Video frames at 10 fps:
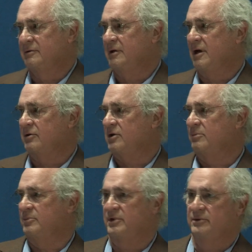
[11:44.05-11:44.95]
How
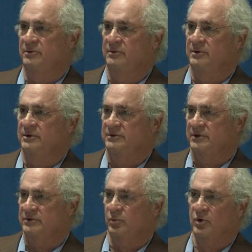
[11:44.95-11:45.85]
come, is
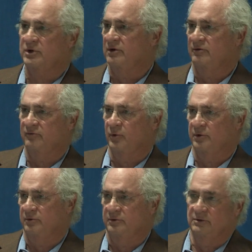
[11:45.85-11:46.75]
this working for
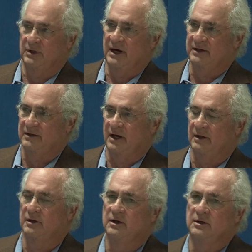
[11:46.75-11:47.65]
you? Do you like that?
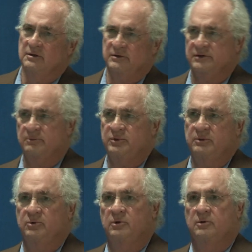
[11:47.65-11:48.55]
Because some
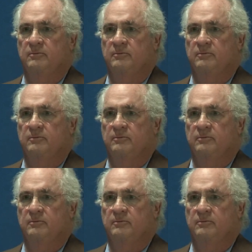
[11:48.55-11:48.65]
people,